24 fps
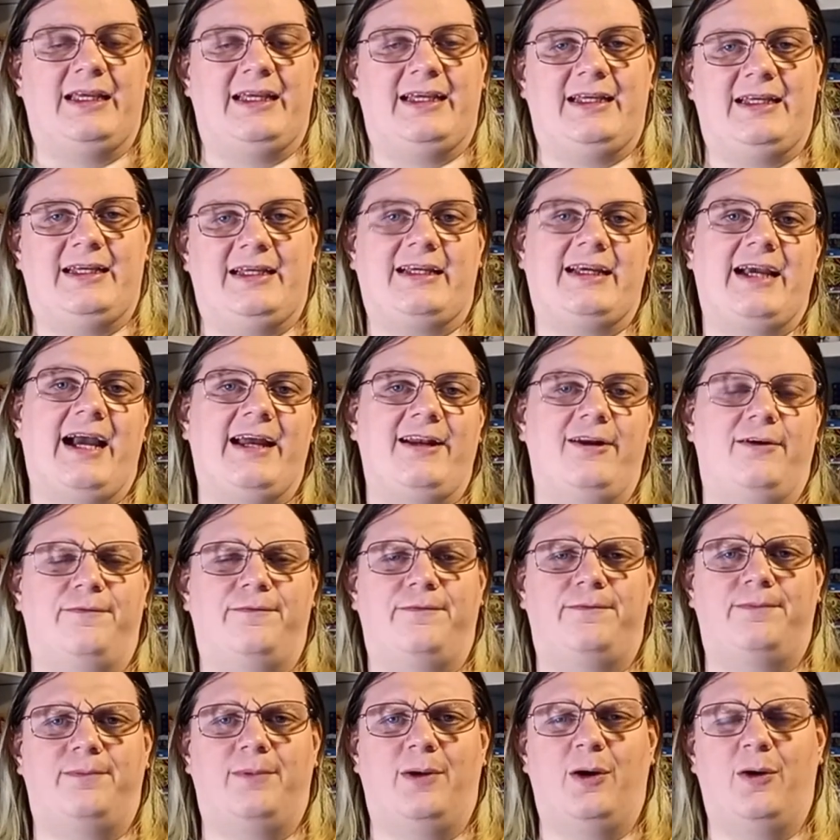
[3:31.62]
kind of
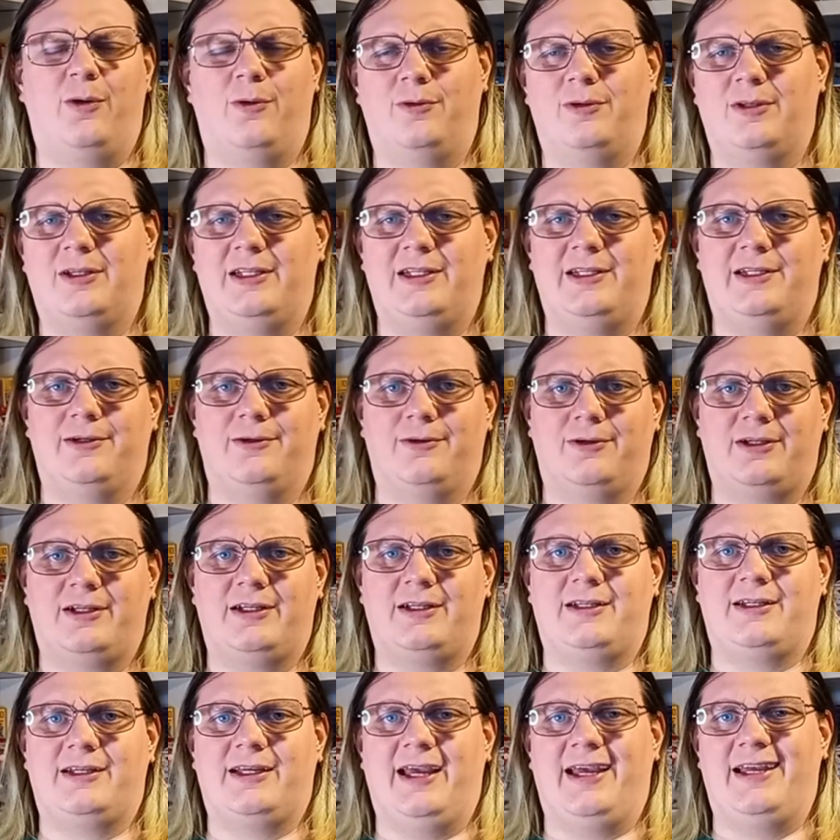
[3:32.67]
only
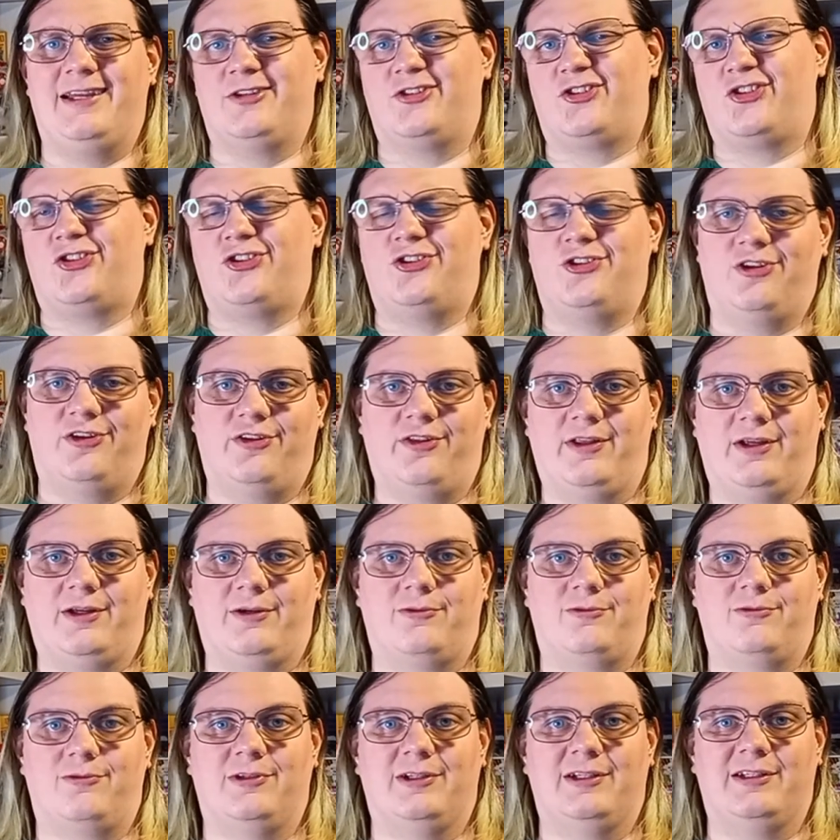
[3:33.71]
okayish, nothing
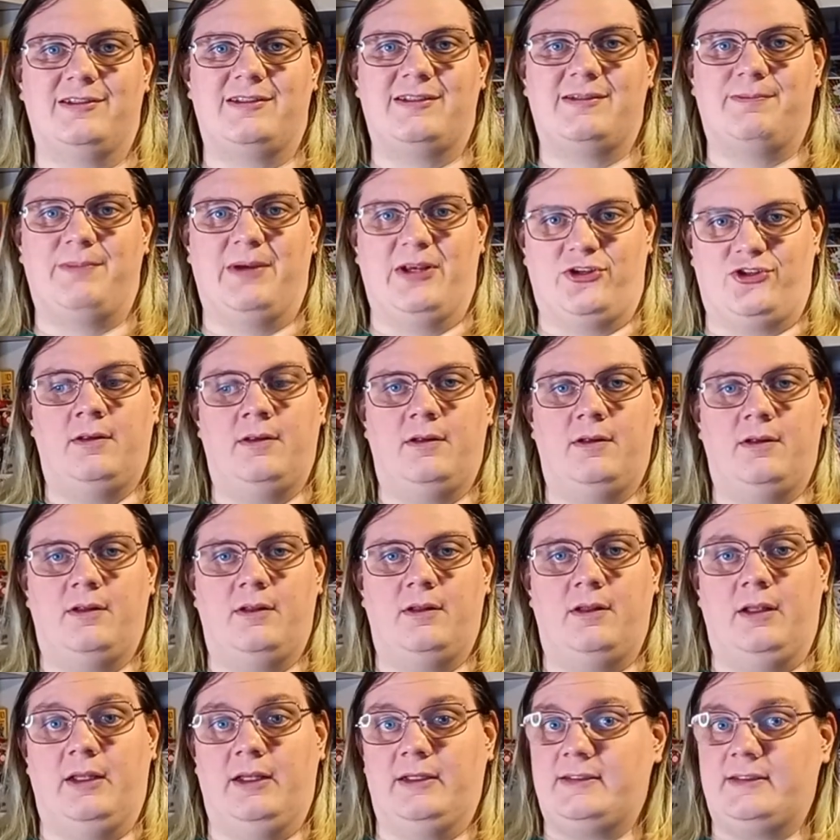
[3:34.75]
really special.
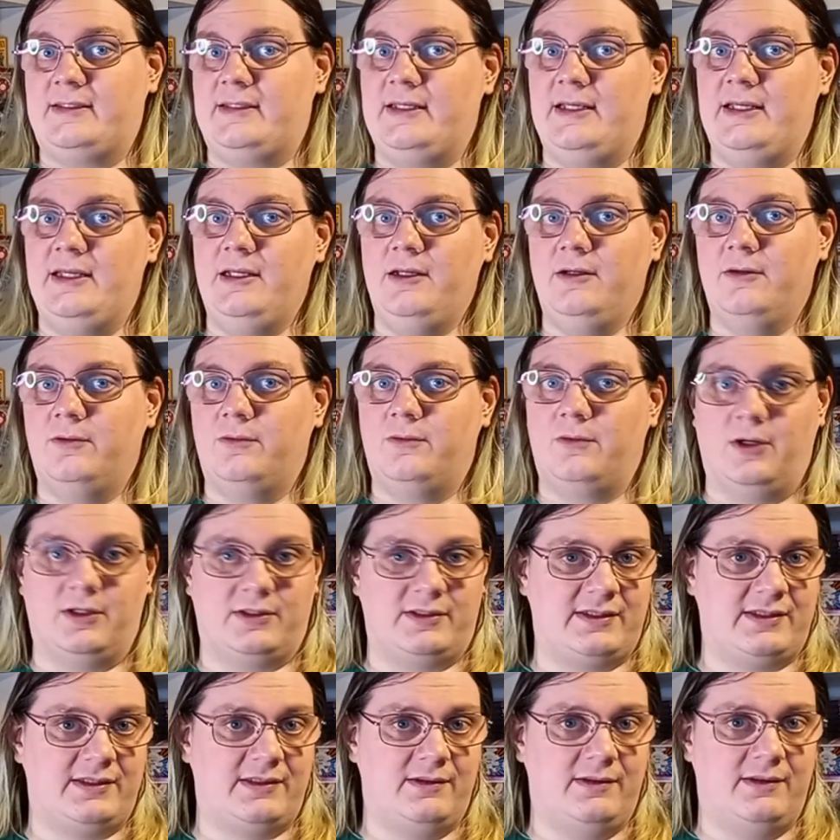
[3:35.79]
Let's see
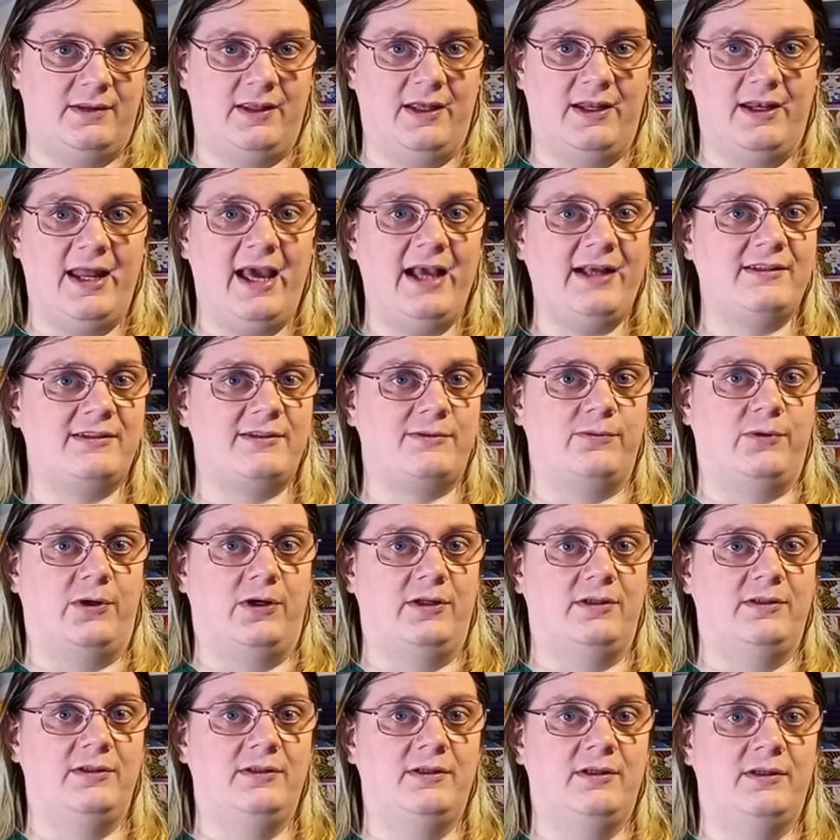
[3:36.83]
what's the next
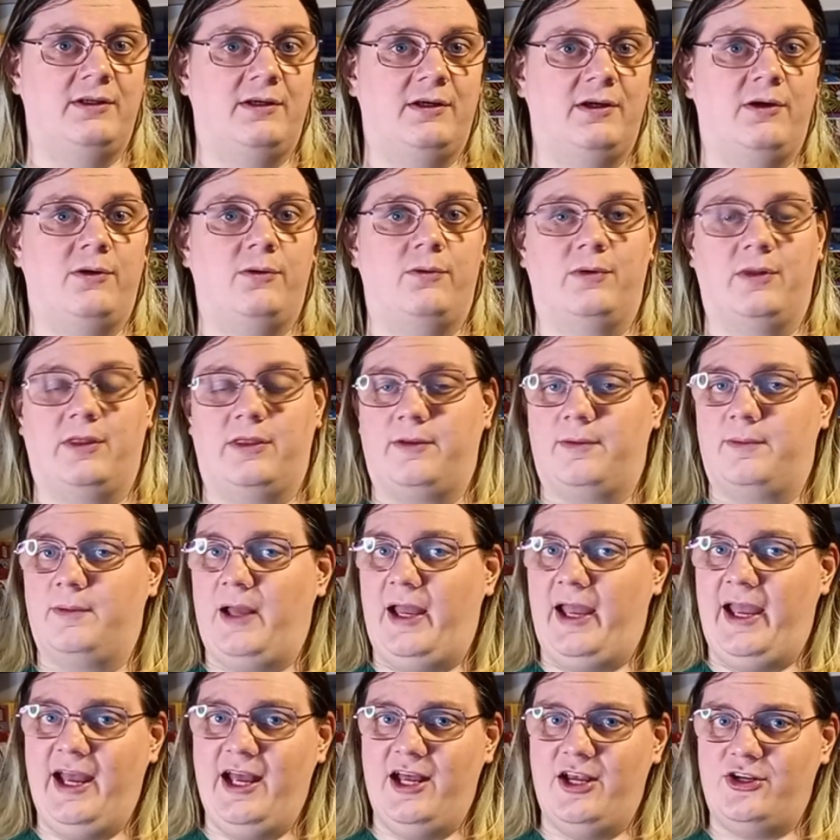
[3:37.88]
one with
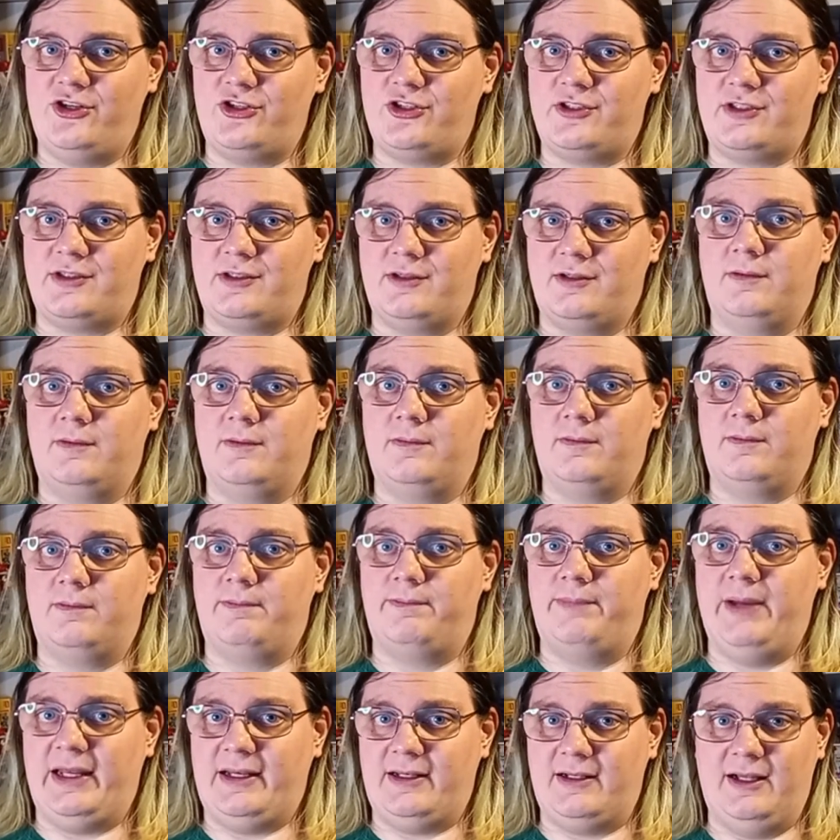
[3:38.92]
Ash's
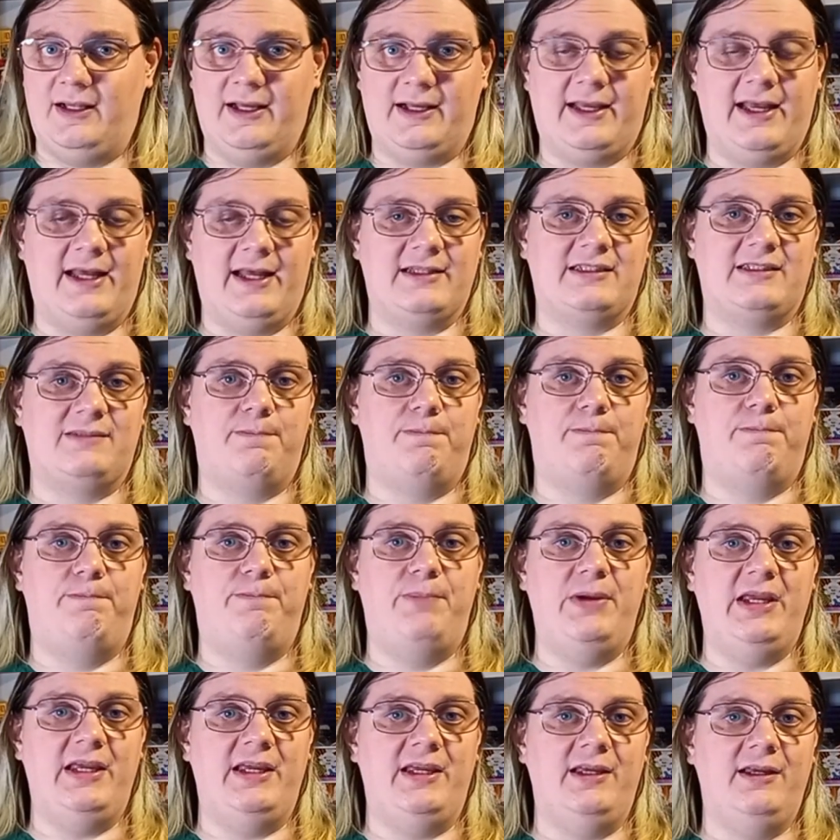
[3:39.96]
battle against
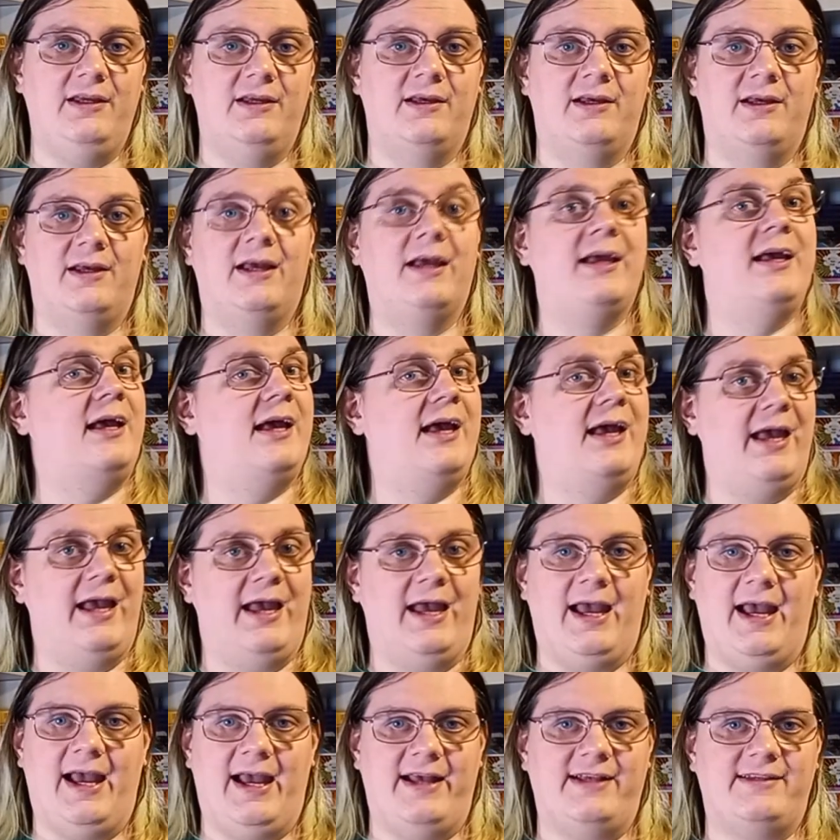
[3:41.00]
Bea
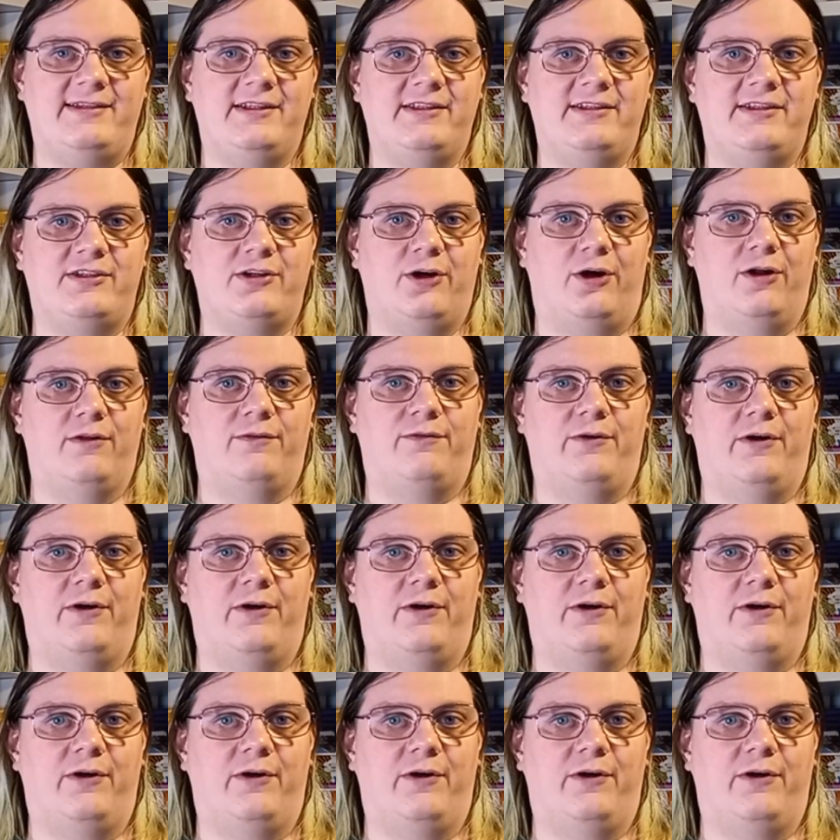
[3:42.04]
has in store for